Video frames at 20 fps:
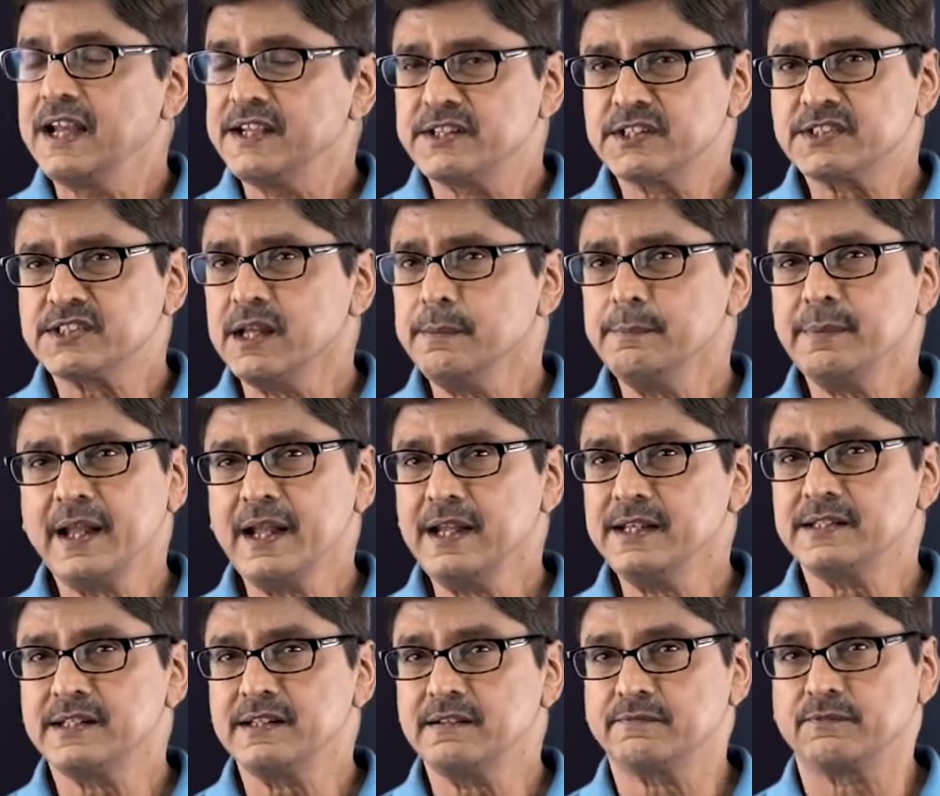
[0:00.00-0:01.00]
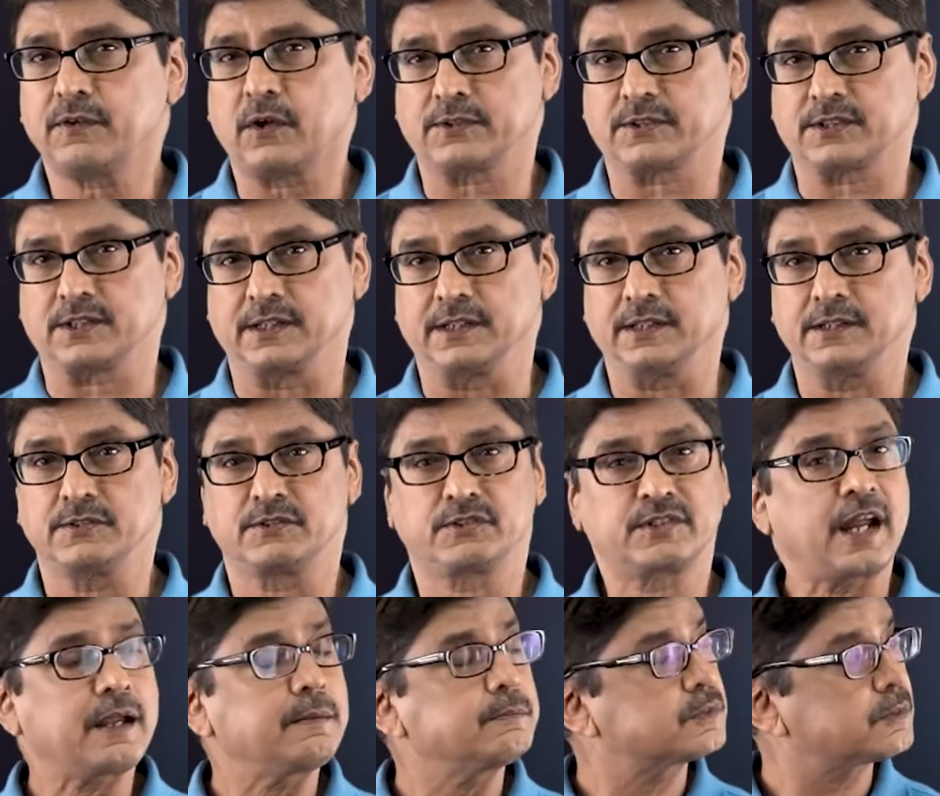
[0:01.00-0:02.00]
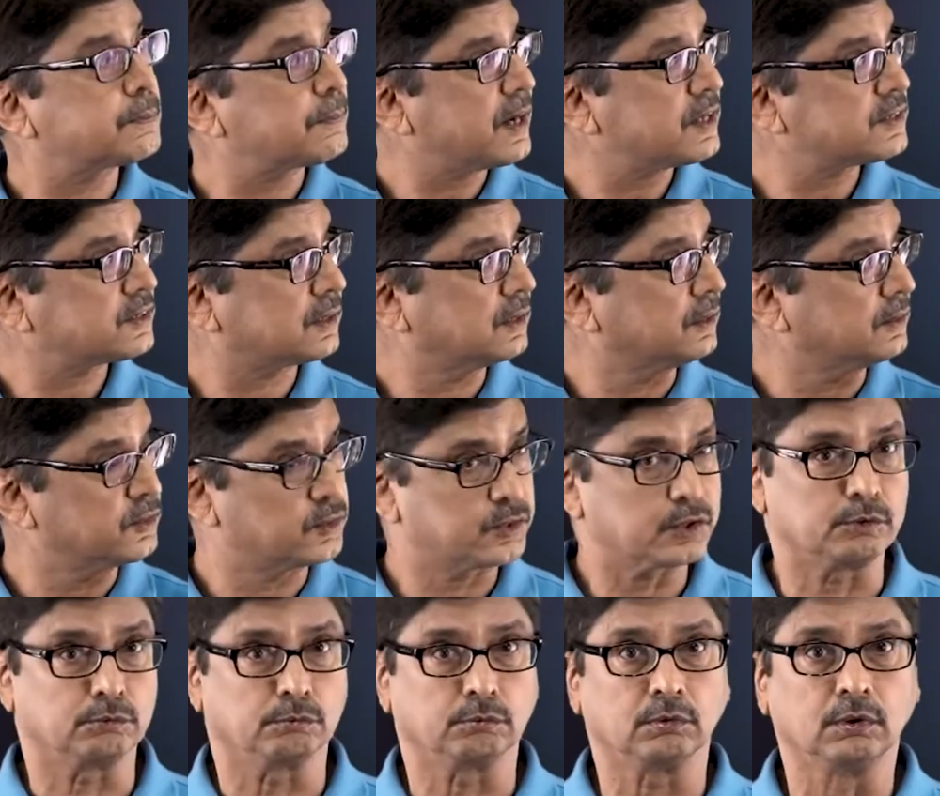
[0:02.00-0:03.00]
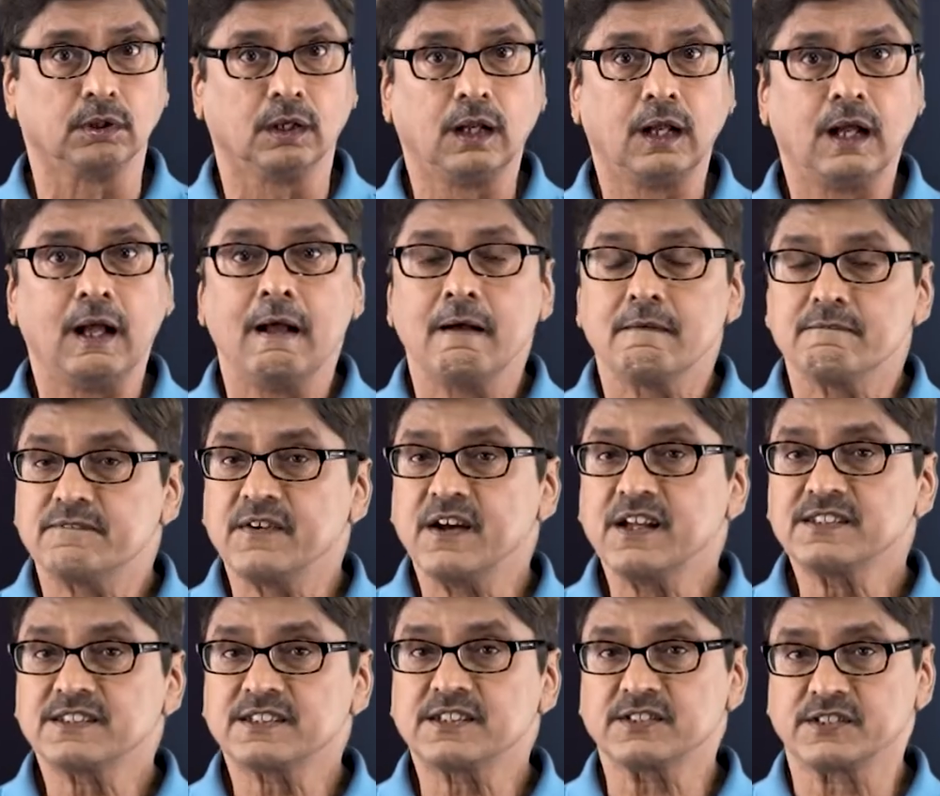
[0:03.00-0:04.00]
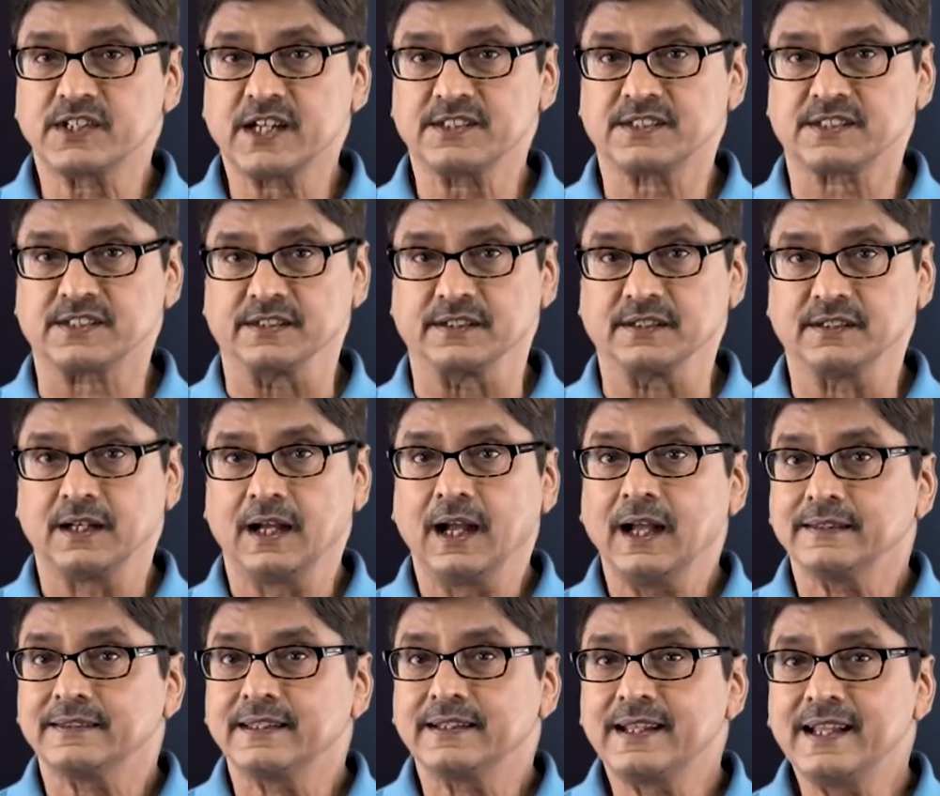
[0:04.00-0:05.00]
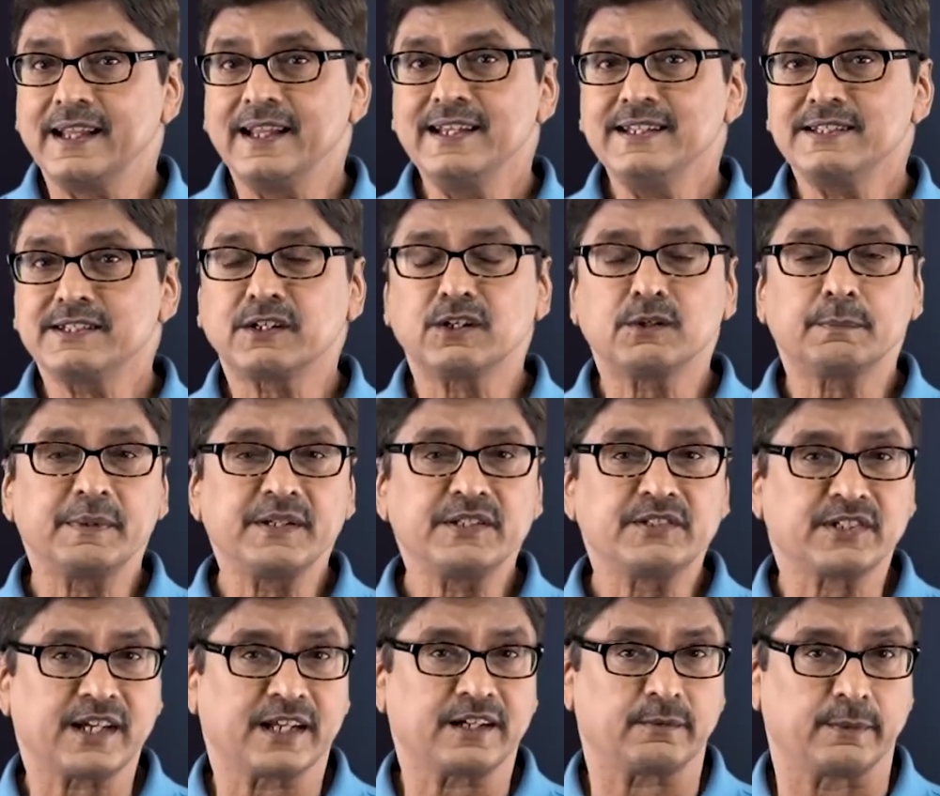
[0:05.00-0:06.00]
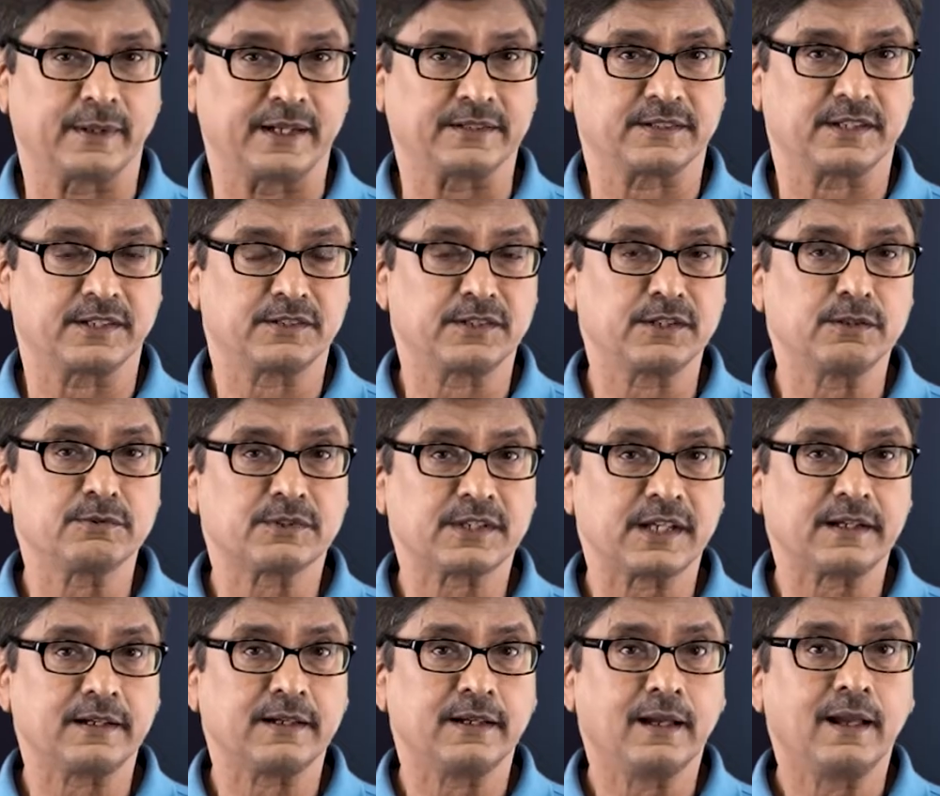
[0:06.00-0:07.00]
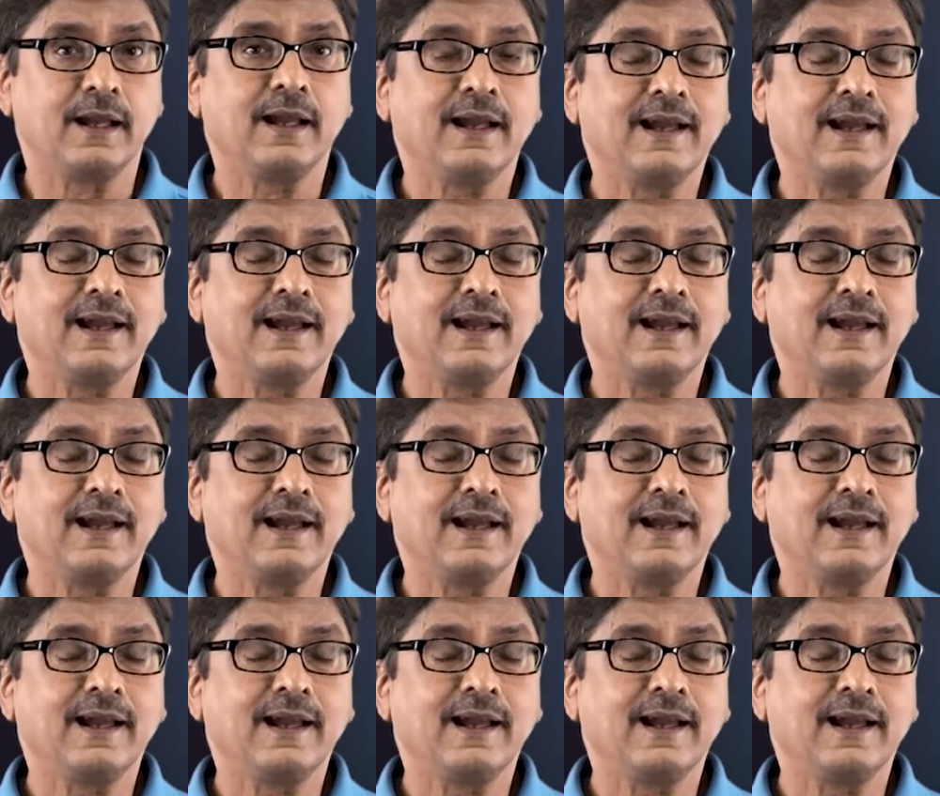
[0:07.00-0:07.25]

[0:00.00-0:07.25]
In December 1840, James Prescott Joule first suggested that heat could be generated using